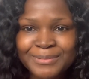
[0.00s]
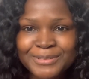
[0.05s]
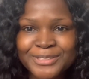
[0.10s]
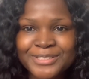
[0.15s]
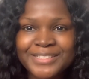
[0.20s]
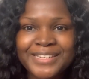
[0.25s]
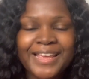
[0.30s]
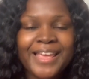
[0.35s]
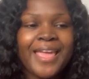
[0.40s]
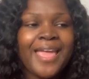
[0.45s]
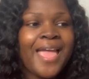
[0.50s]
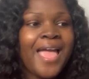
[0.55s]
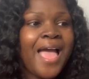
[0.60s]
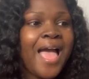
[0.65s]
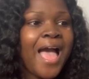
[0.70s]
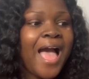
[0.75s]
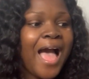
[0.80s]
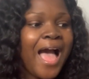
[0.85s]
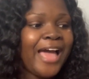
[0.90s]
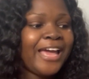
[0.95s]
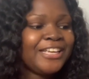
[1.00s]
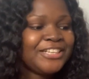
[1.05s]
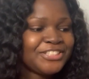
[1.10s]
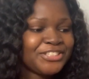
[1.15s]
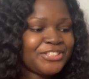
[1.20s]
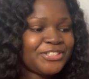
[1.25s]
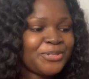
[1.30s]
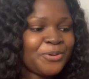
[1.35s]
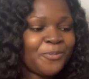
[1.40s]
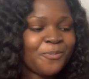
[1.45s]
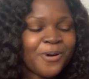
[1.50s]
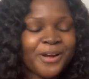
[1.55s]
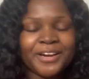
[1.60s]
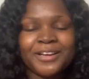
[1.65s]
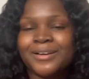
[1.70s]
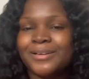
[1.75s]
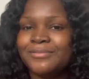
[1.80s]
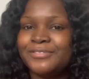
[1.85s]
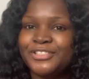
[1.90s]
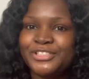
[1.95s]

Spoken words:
So today I just wanna